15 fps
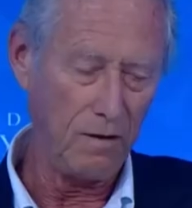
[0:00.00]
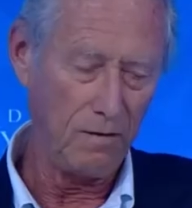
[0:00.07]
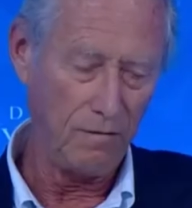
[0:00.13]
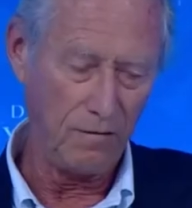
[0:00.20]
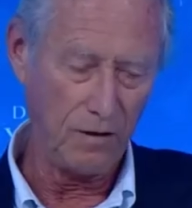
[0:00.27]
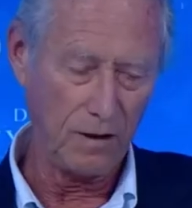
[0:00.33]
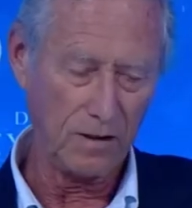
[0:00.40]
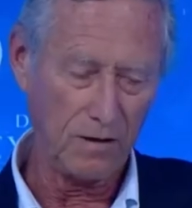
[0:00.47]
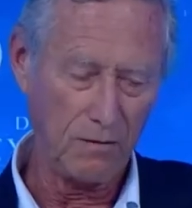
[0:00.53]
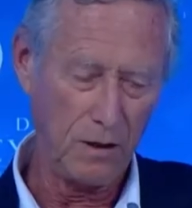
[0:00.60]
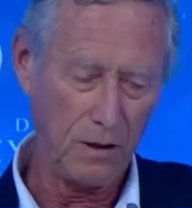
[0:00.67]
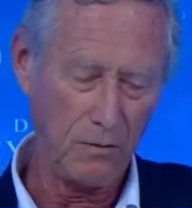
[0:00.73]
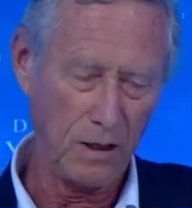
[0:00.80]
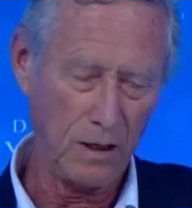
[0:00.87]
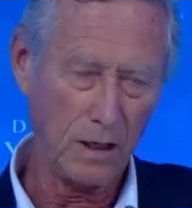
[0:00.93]
things have
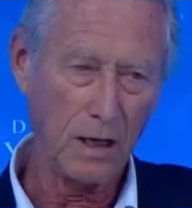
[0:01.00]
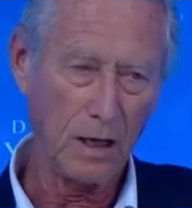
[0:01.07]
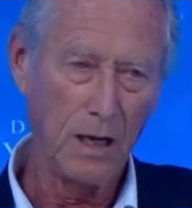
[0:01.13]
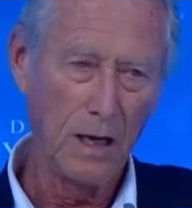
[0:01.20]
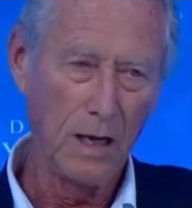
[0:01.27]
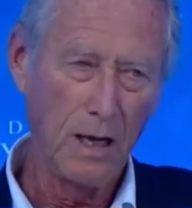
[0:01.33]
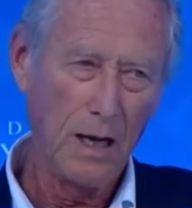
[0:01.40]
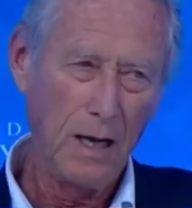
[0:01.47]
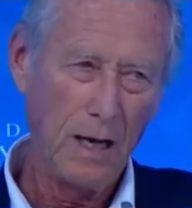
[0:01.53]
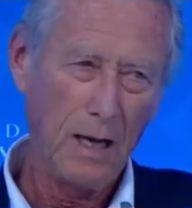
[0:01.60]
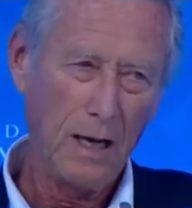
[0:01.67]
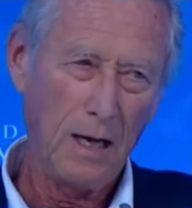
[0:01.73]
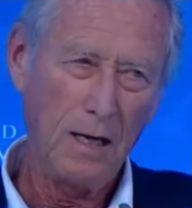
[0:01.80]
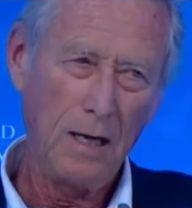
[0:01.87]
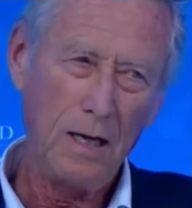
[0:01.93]
been running.
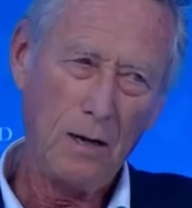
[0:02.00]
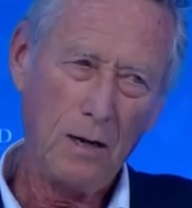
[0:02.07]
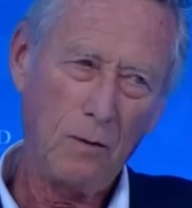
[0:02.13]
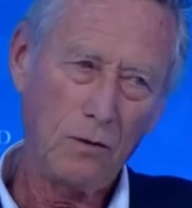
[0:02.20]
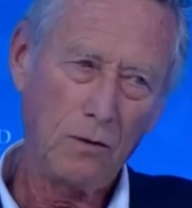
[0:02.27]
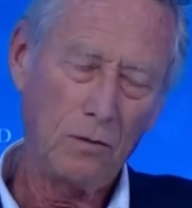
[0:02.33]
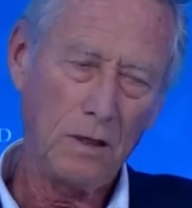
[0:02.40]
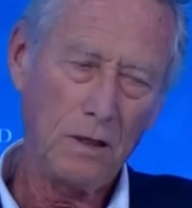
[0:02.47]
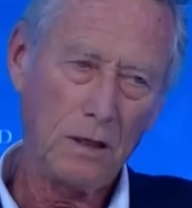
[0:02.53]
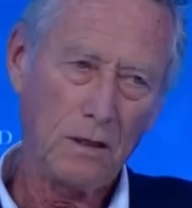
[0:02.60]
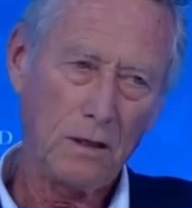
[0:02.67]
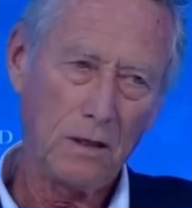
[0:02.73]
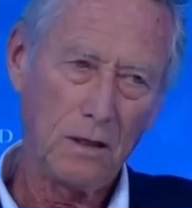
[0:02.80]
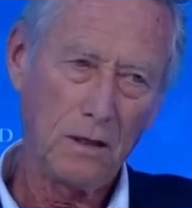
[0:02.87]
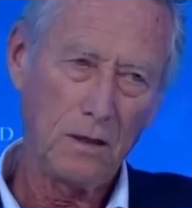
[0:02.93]
And here I want to
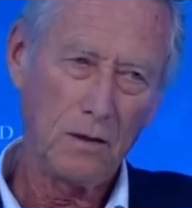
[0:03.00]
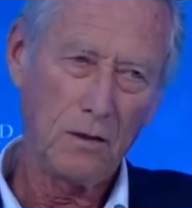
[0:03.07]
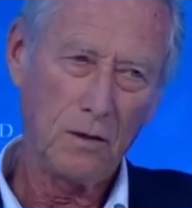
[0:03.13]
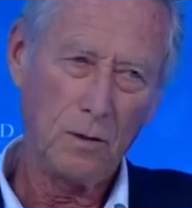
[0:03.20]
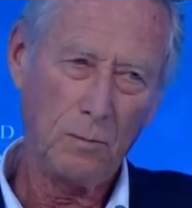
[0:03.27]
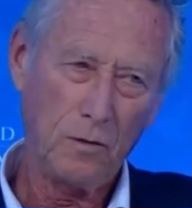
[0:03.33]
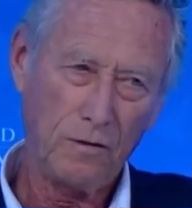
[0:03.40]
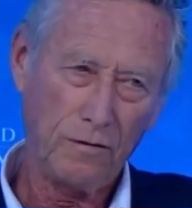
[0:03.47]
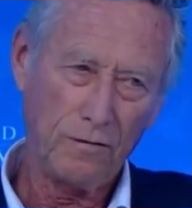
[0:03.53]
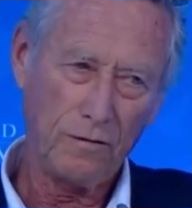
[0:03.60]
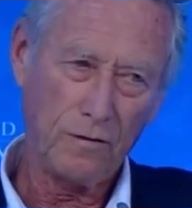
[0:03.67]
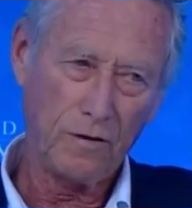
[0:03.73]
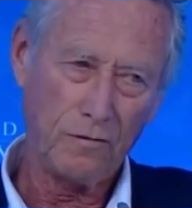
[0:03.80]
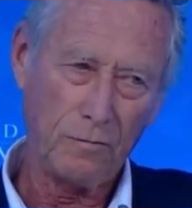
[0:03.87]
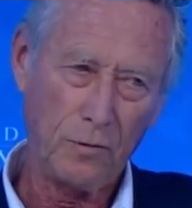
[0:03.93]
make a number
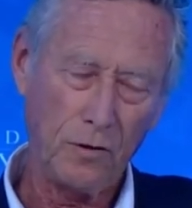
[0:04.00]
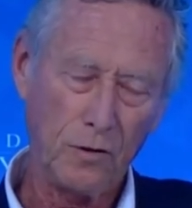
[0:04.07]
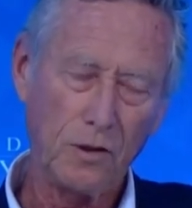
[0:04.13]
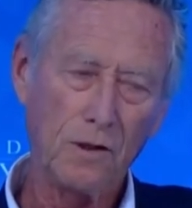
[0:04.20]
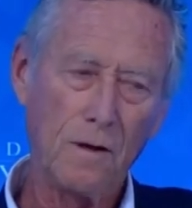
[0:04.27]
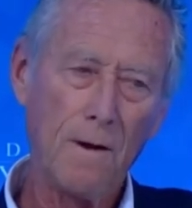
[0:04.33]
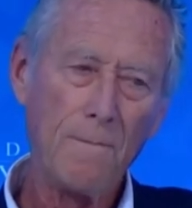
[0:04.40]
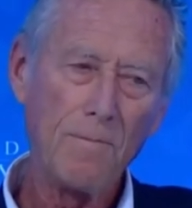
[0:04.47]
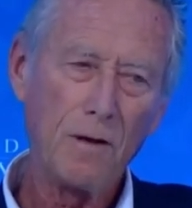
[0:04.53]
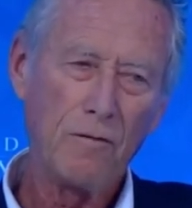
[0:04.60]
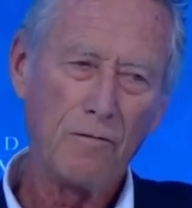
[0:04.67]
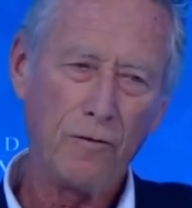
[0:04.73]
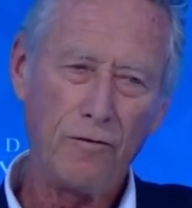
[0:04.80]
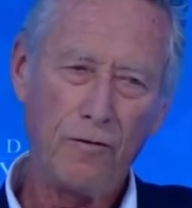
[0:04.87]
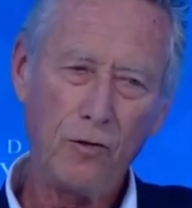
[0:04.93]
of points.
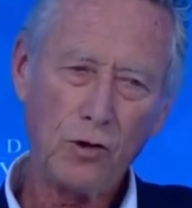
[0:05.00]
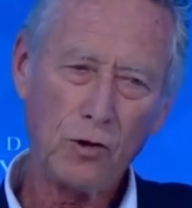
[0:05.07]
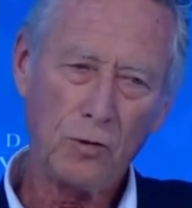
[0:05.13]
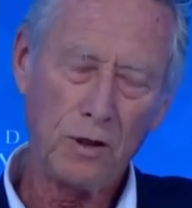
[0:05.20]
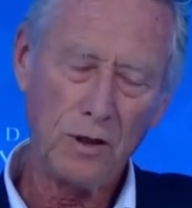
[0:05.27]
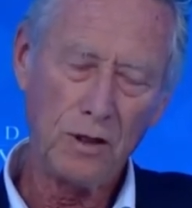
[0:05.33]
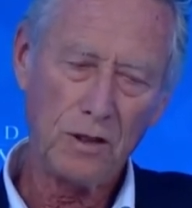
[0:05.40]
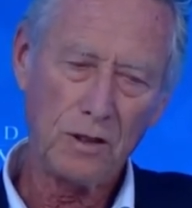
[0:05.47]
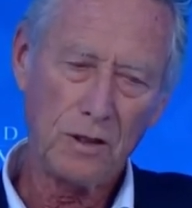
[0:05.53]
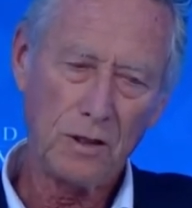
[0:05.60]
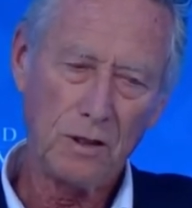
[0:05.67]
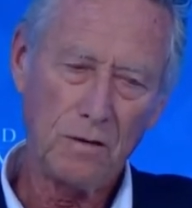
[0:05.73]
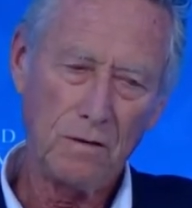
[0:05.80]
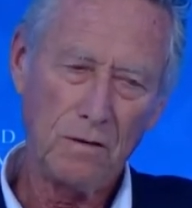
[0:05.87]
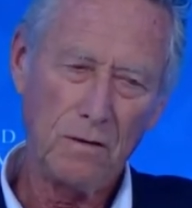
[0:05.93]
The first one is
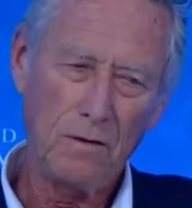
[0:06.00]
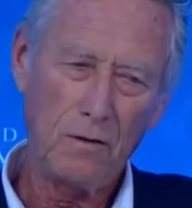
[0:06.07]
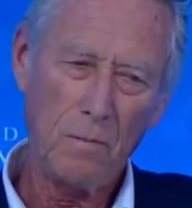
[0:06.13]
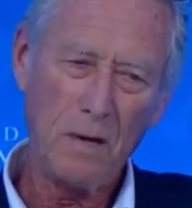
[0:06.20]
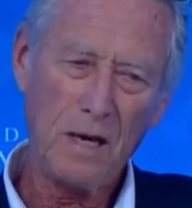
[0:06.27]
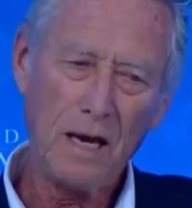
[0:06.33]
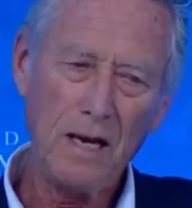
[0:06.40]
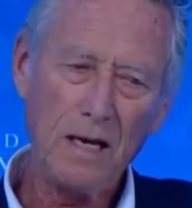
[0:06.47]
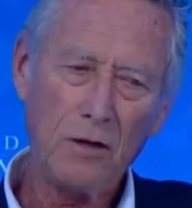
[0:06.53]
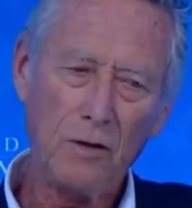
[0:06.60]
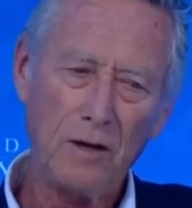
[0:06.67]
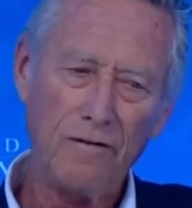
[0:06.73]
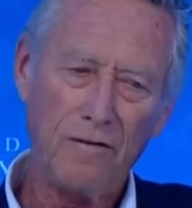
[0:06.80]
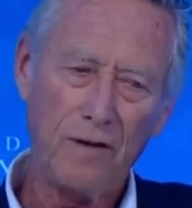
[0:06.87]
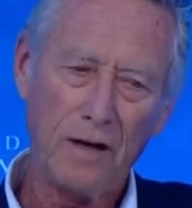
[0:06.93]
the mechanical
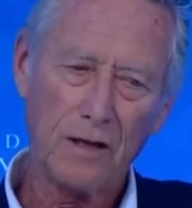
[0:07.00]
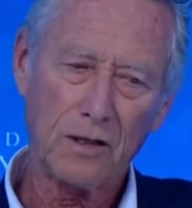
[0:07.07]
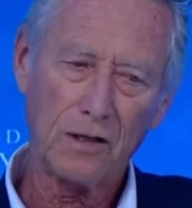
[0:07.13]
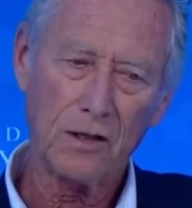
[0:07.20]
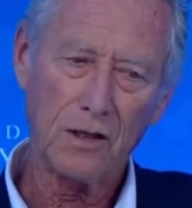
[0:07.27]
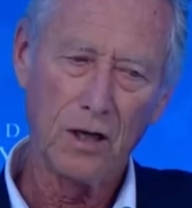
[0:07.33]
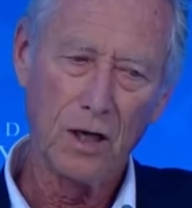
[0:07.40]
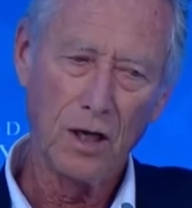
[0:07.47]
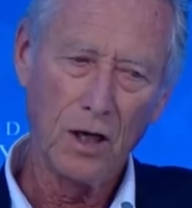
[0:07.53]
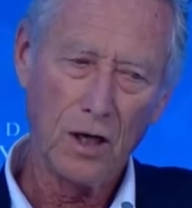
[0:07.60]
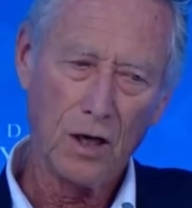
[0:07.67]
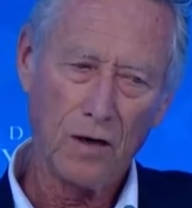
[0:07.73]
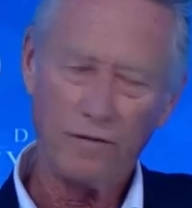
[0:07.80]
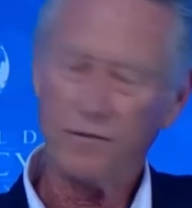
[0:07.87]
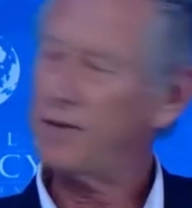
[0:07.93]
effects
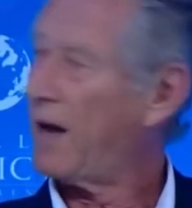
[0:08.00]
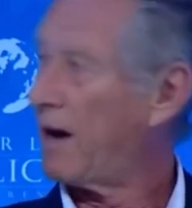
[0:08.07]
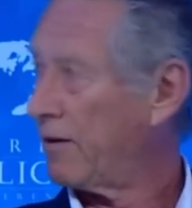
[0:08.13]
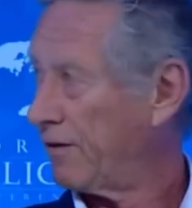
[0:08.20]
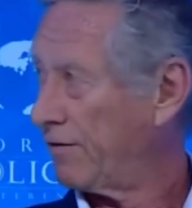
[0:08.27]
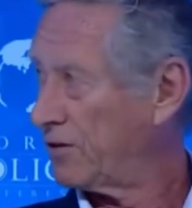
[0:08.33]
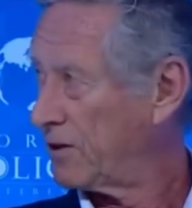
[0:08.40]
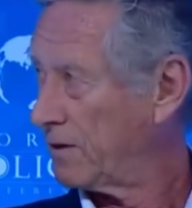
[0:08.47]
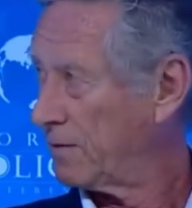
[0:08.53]
of tariffs